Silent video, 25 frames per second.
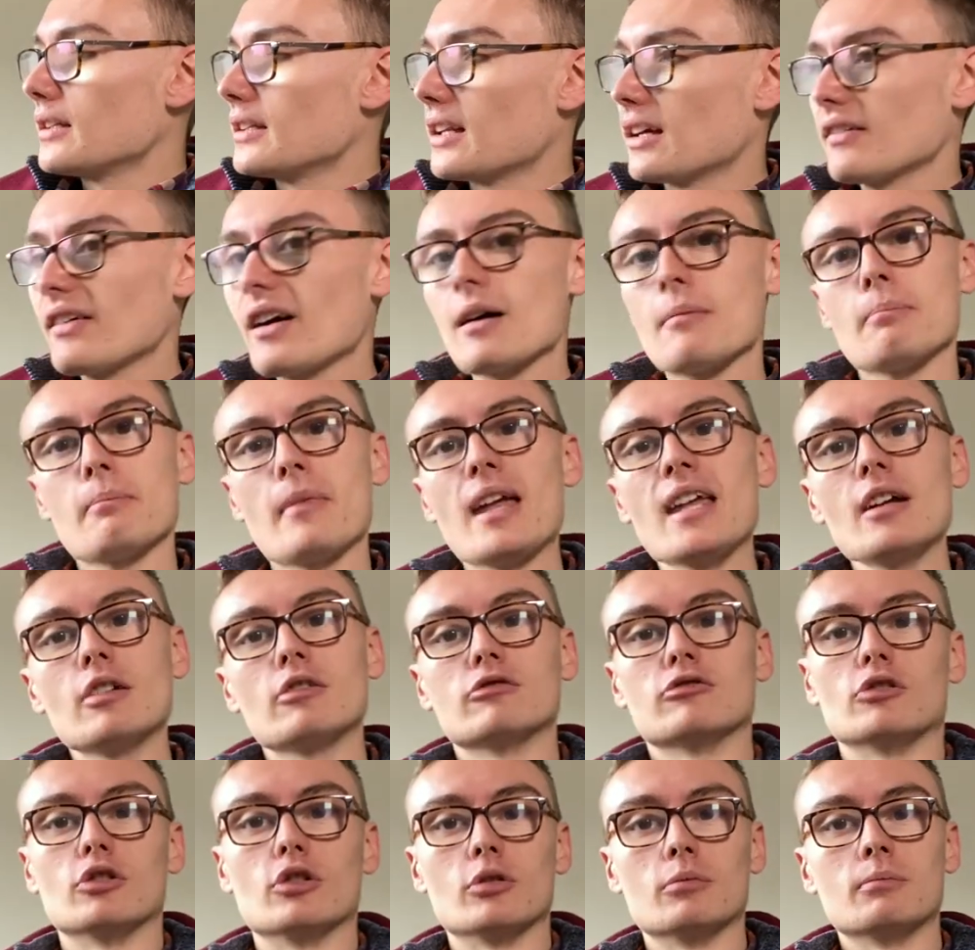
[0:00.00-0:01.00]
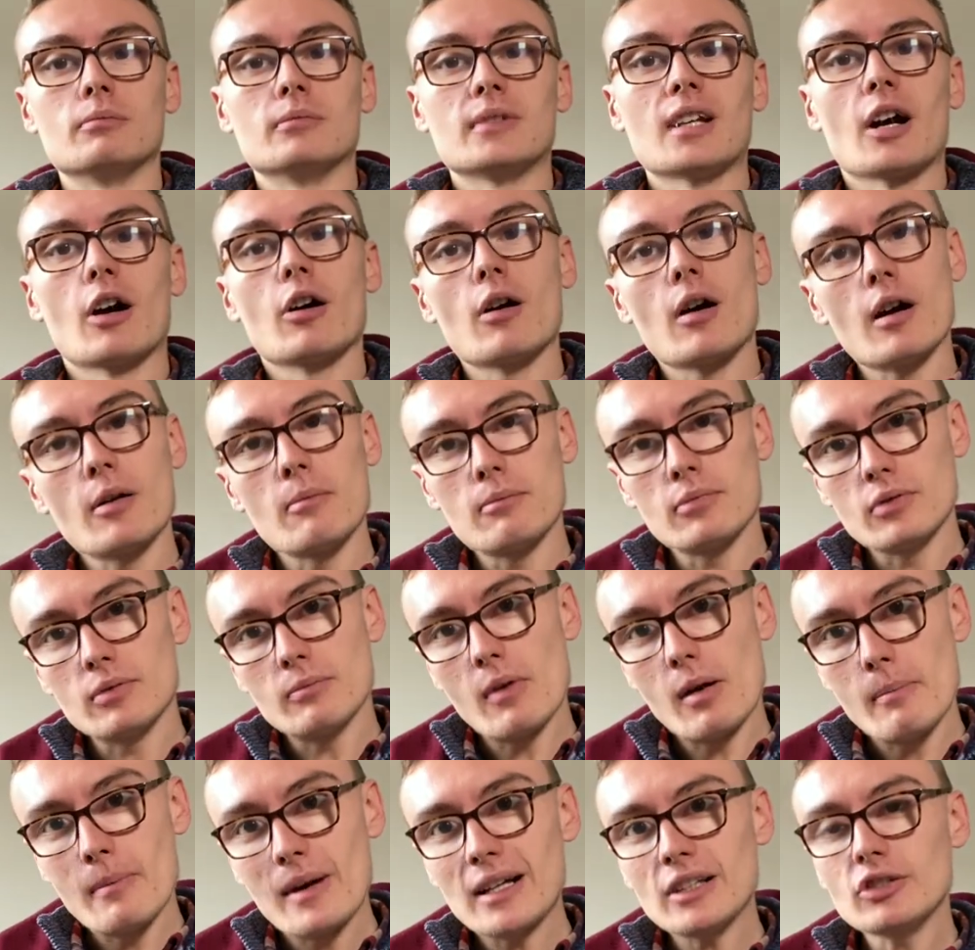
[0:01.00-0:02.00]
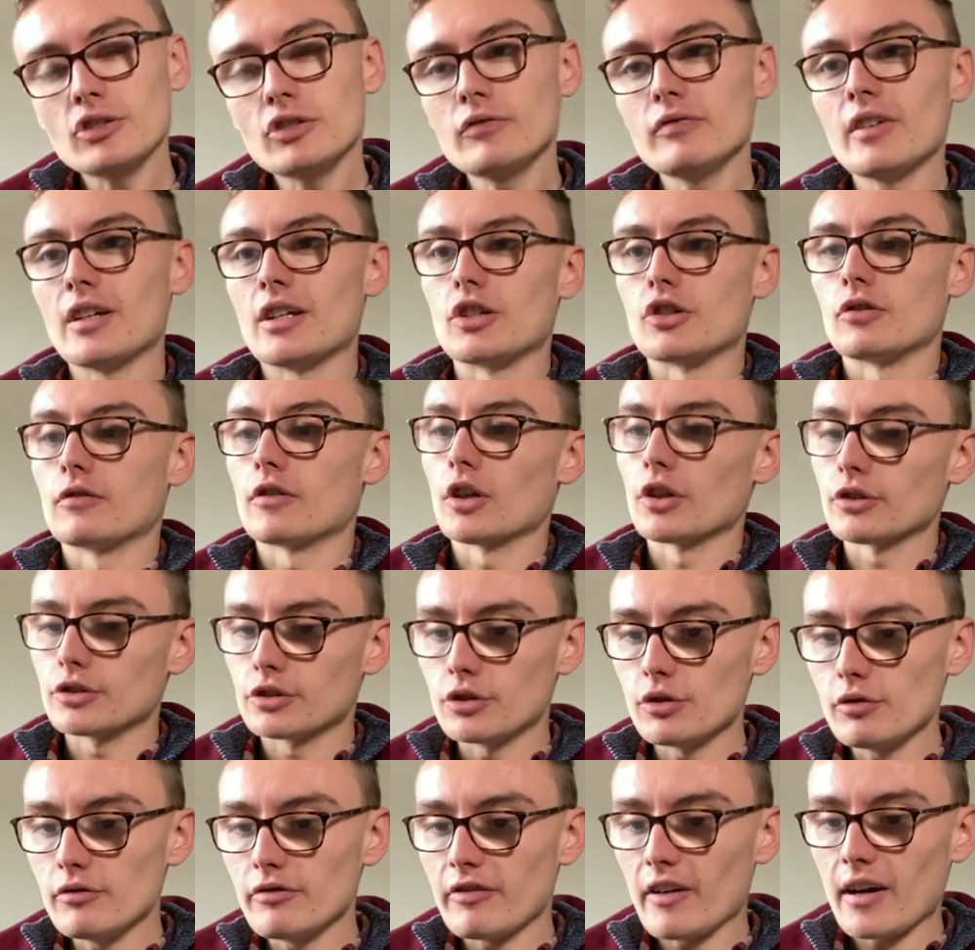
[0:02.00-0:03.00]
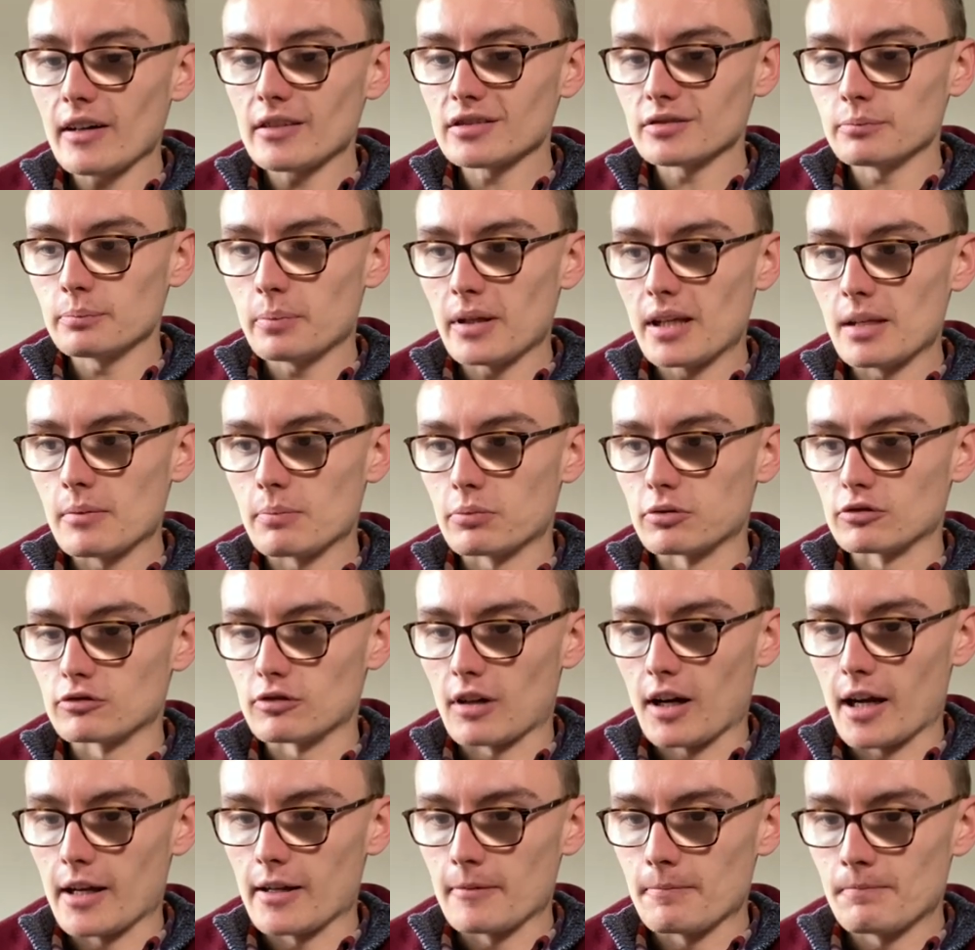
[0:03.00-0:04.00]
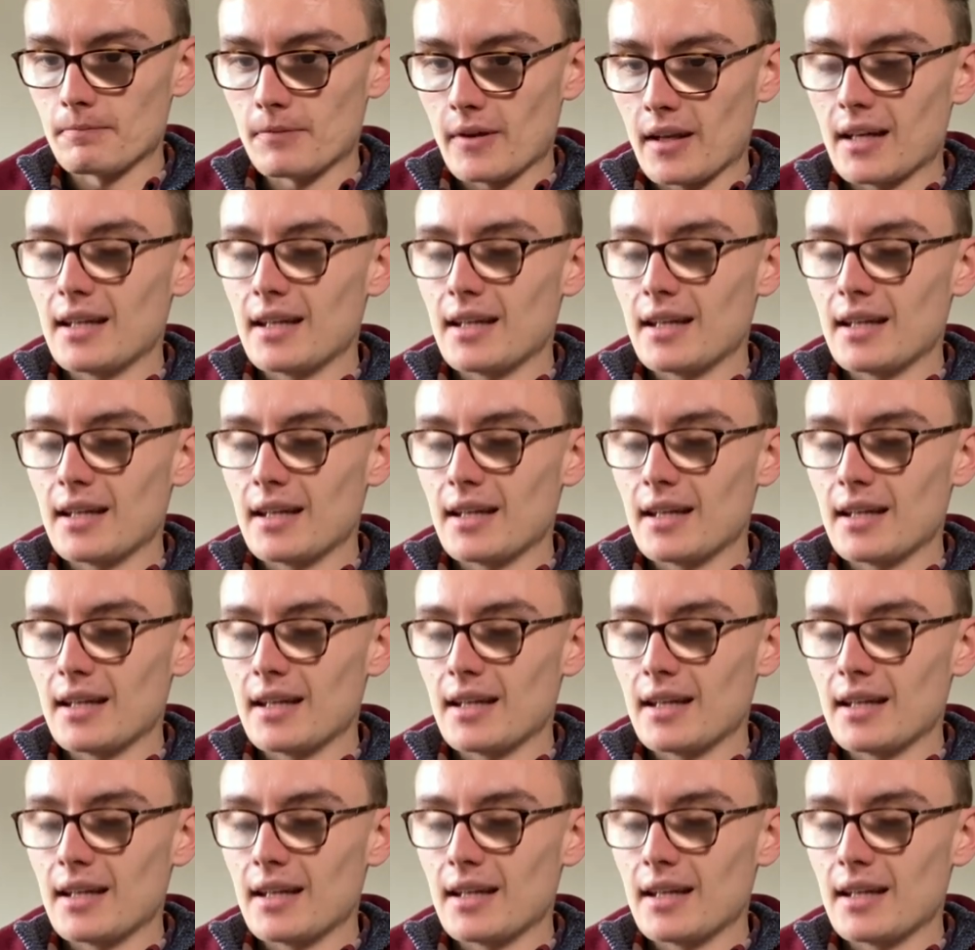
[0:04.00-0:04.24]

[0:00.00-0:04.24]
Now that mailroom, now imagine this, you've got 2,000 people, right?